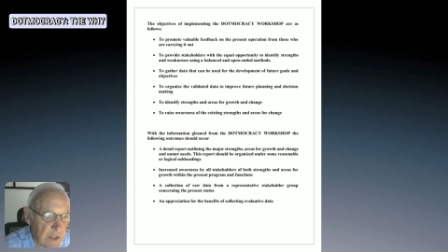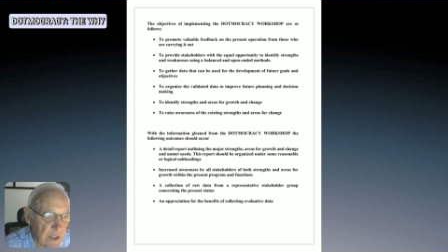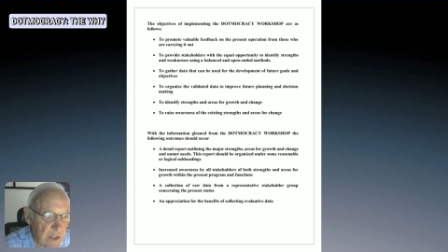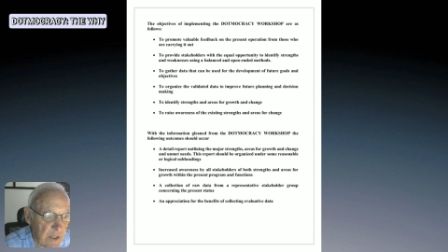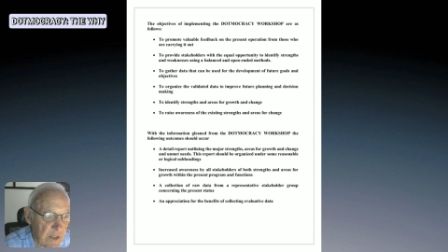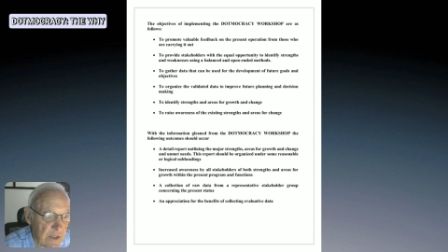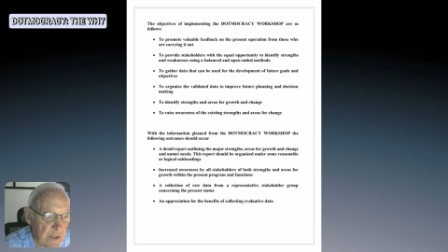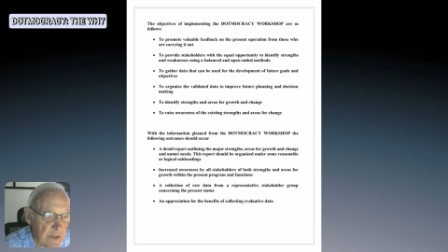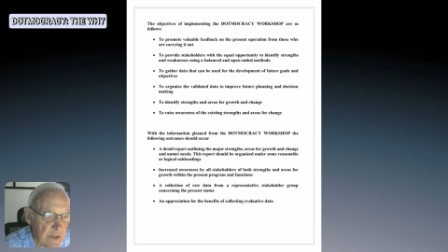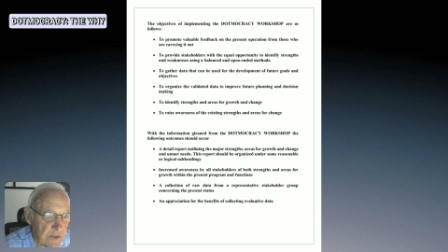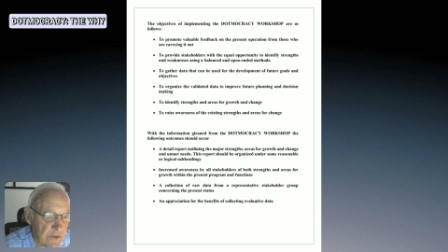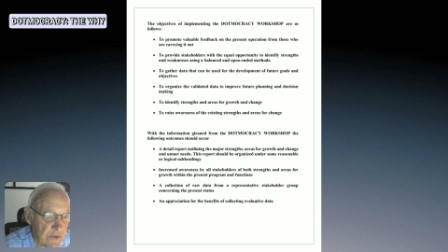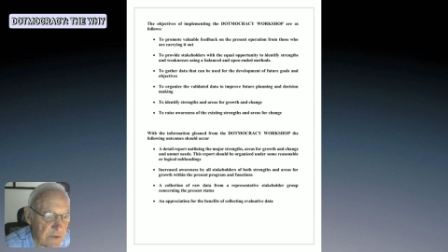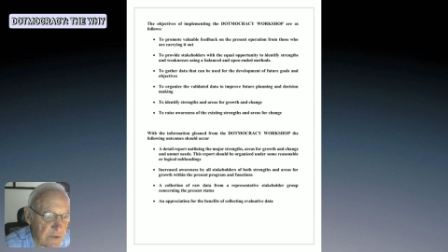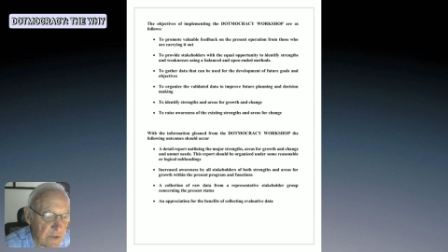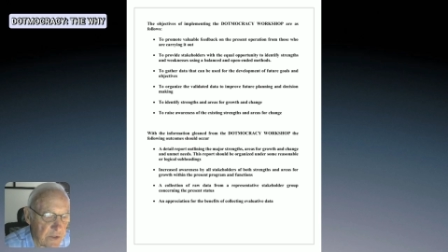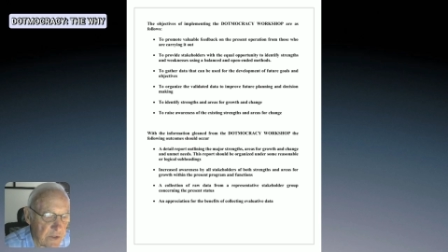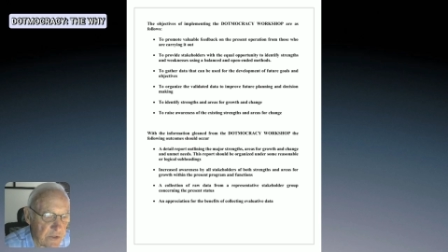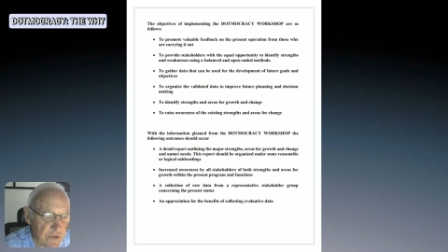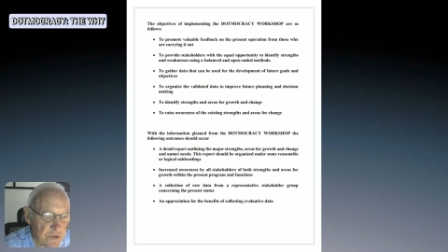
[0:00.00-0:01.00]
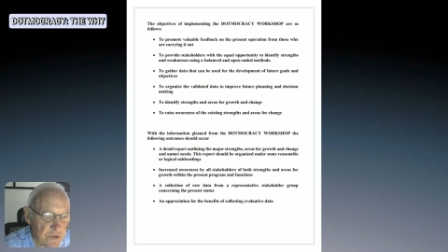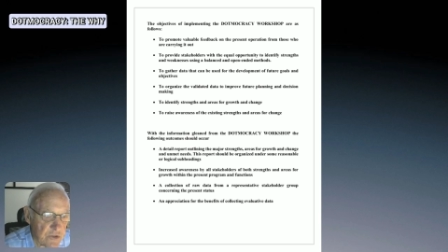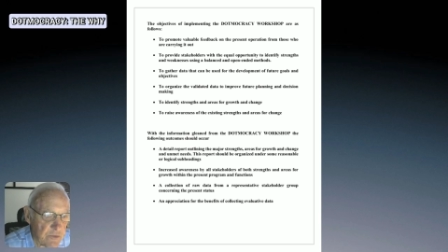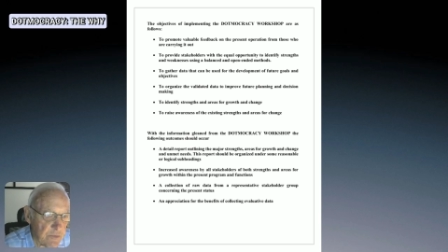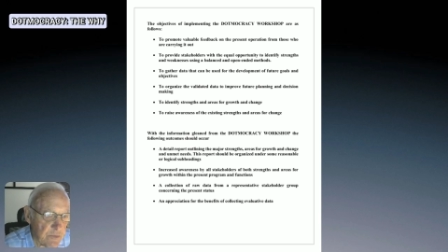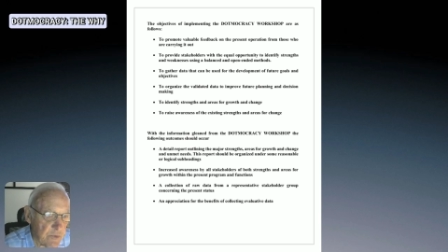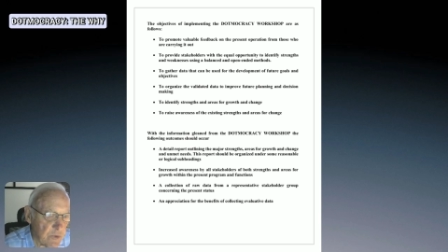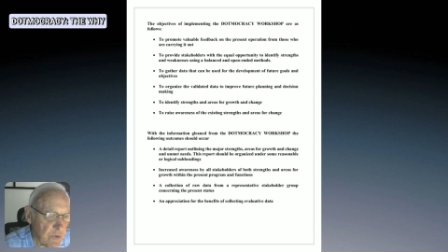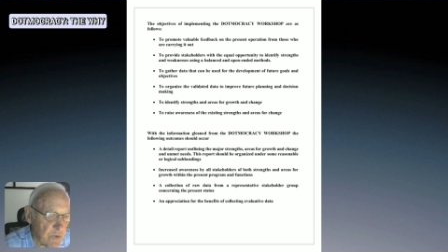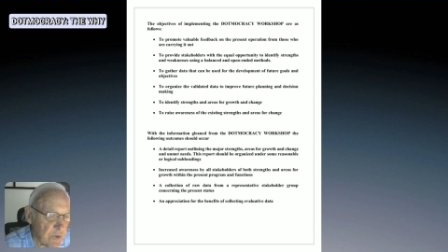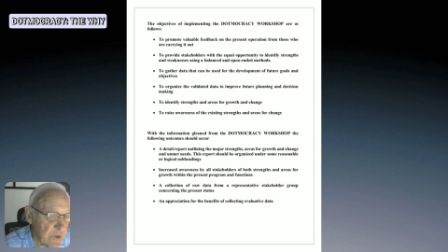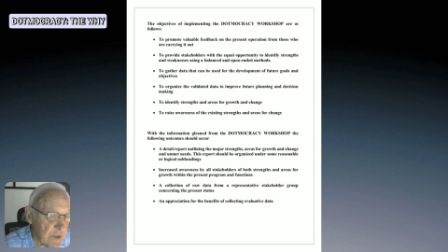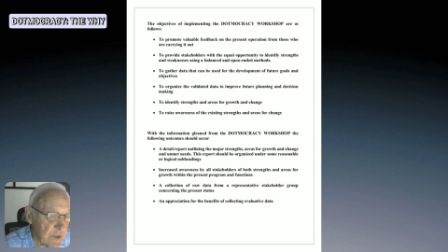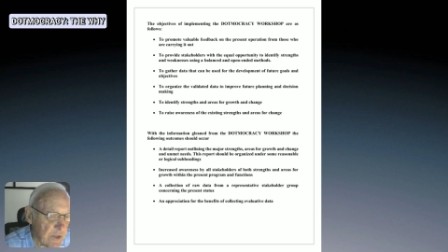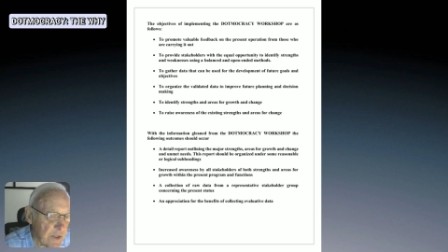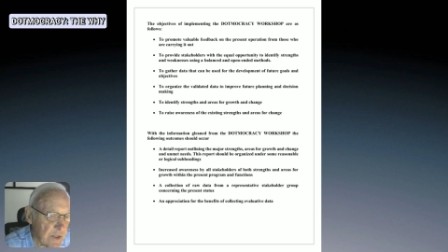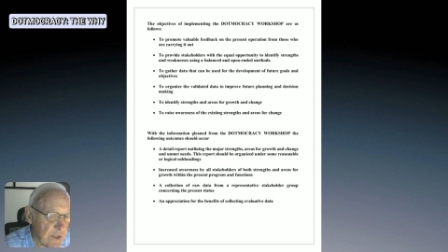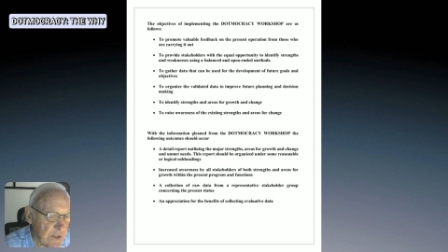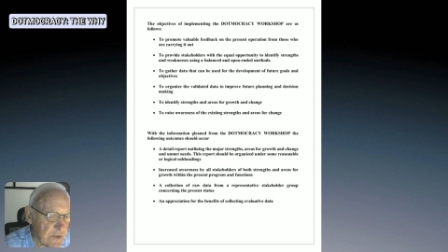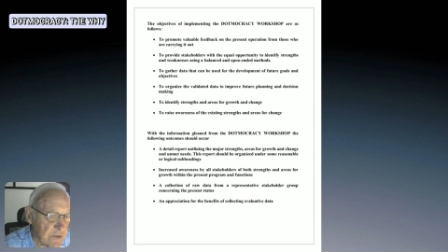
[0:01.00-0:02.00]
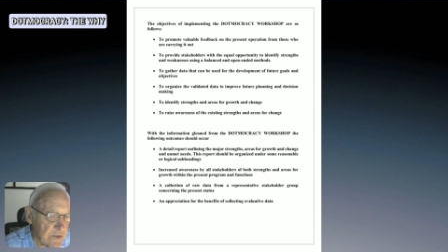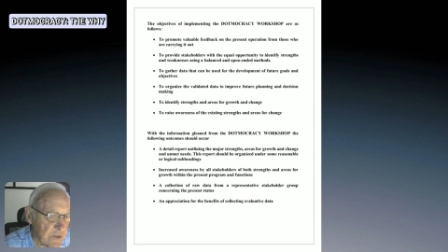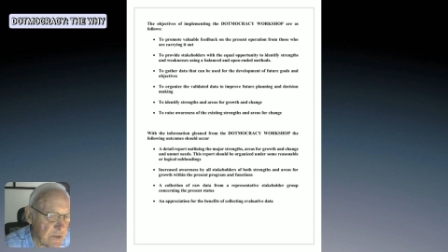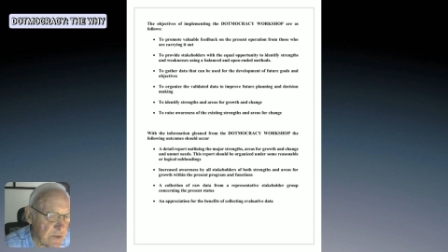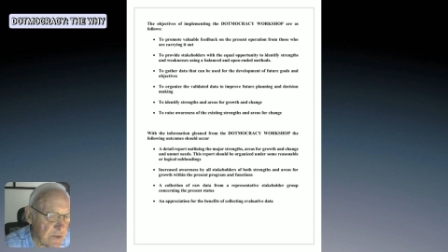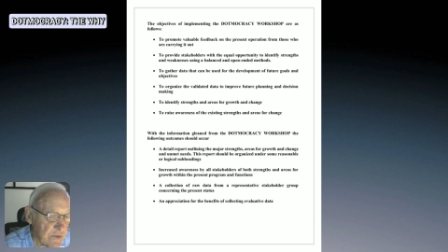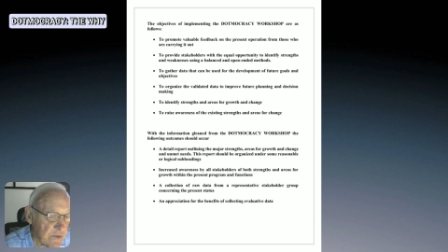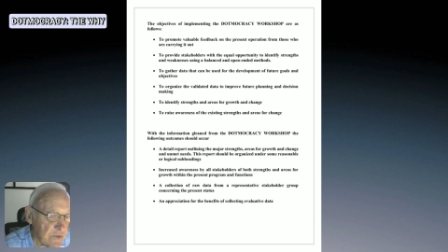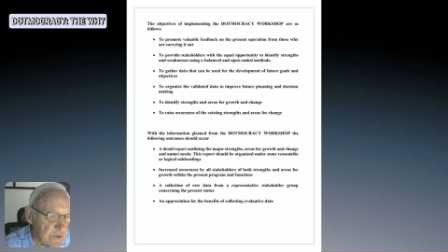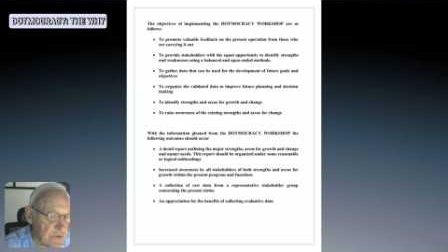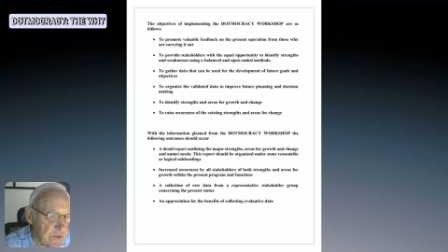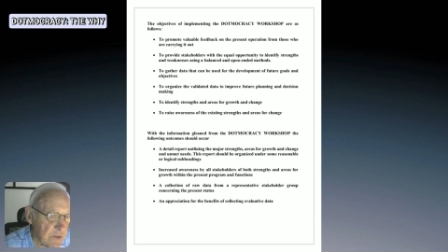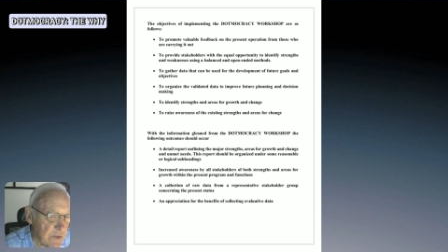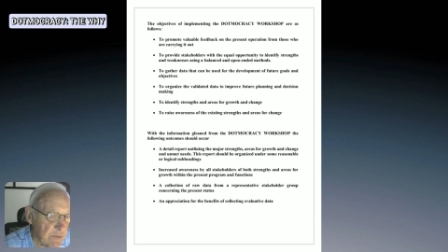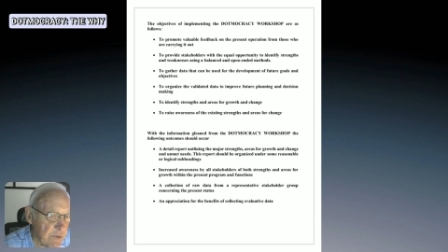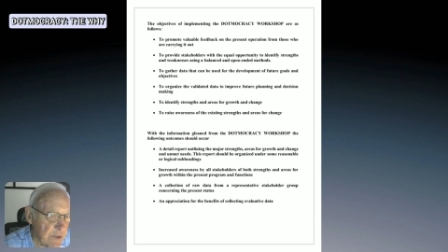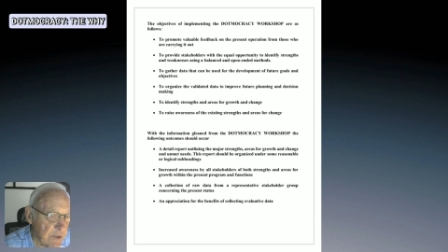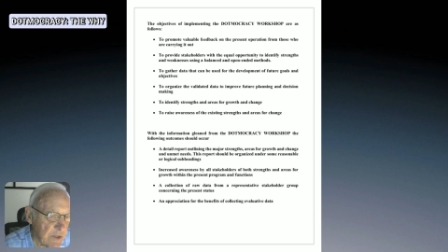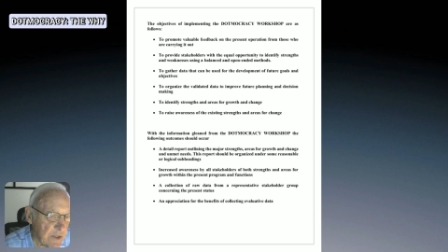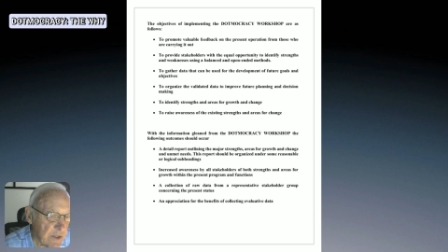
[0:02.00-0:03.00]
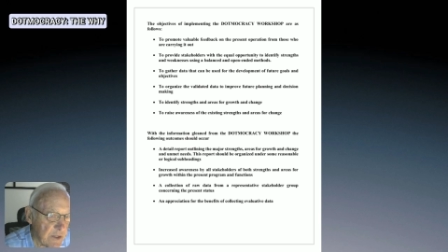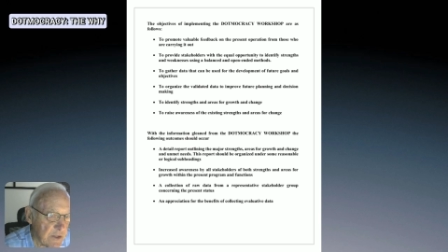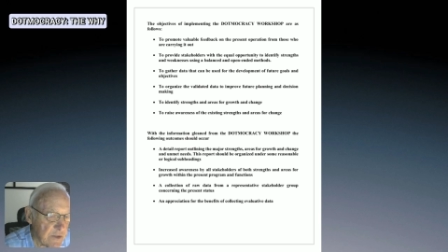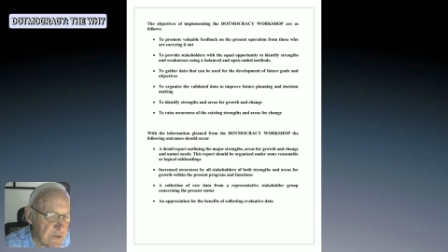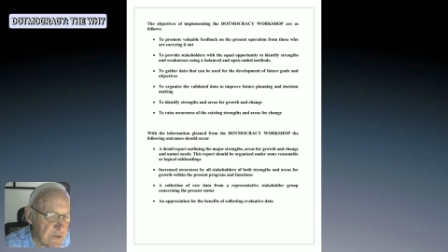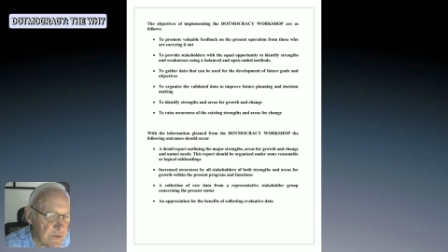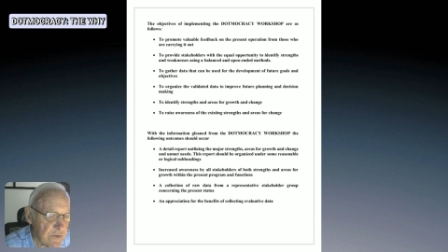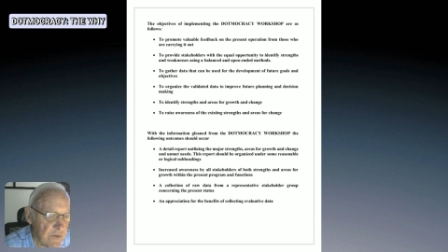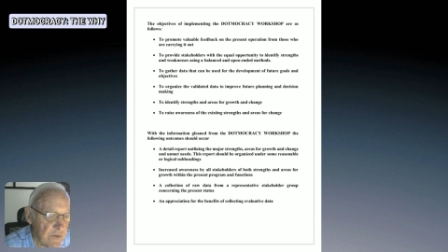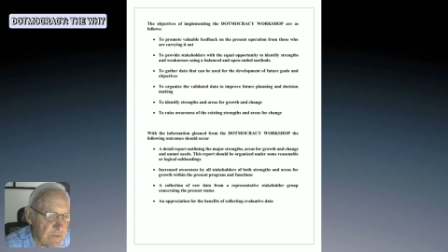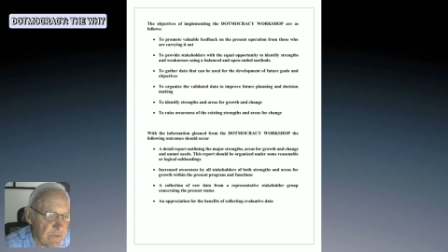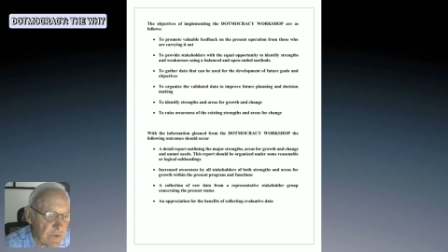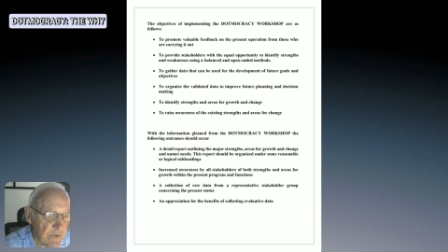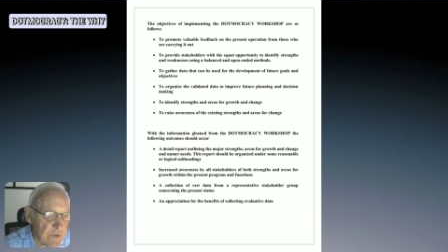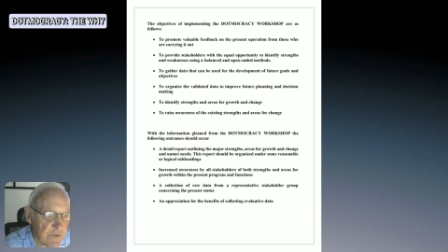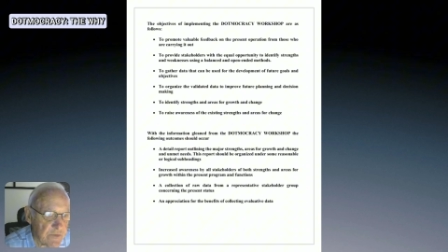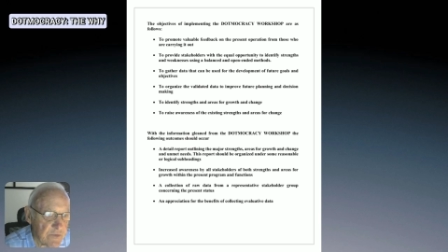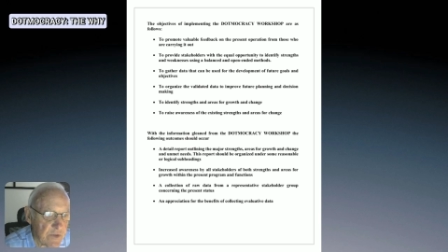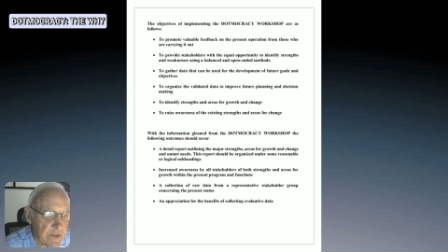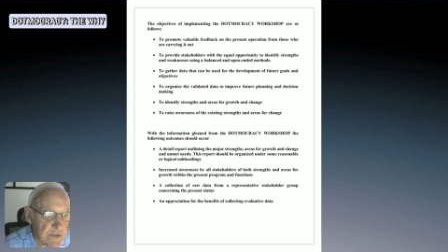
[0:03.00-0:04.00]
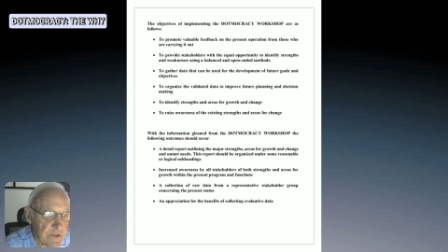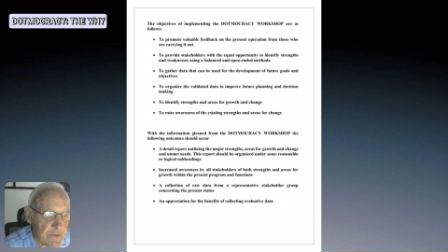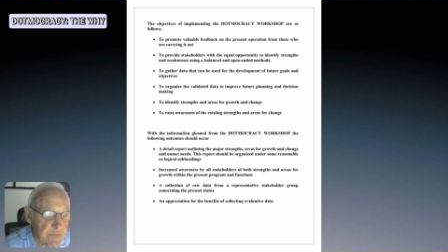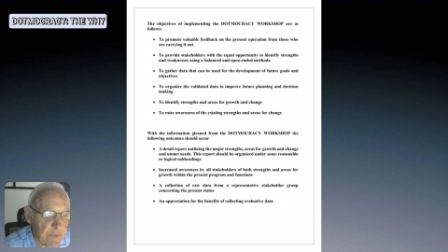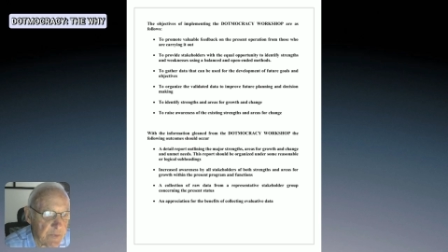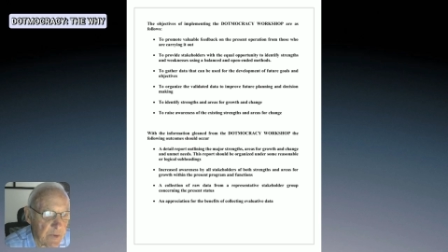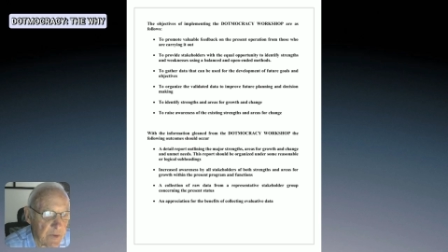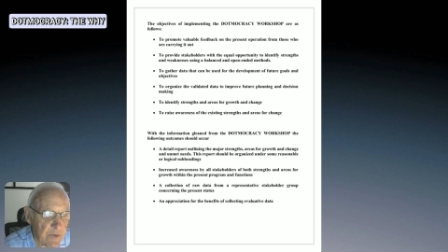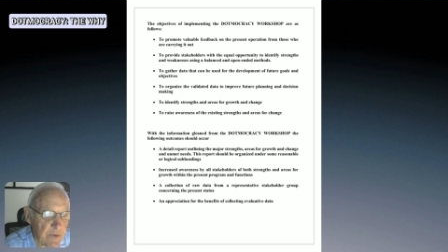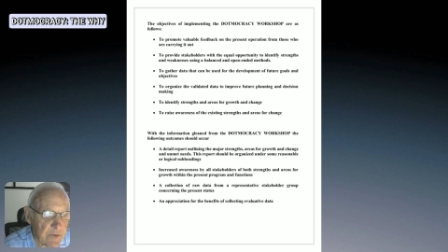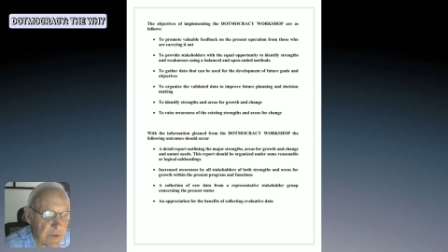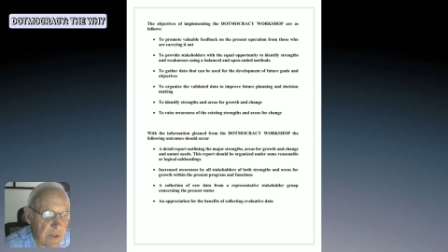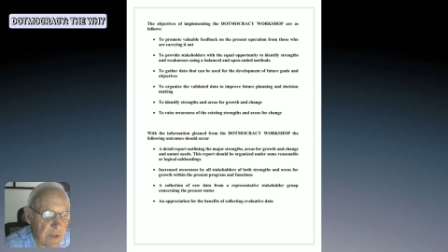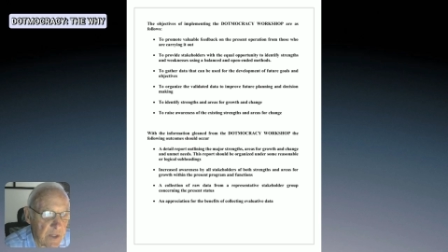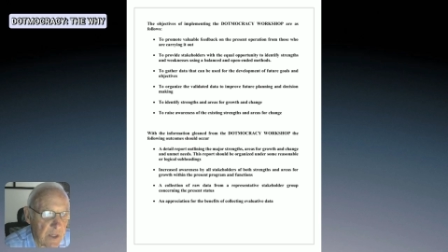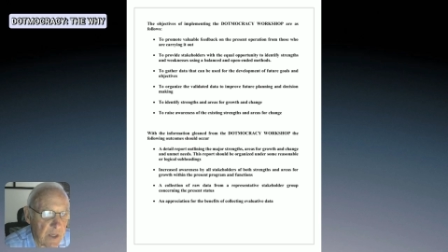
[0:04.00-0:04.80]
And it should be organized under subheadings, very transparent,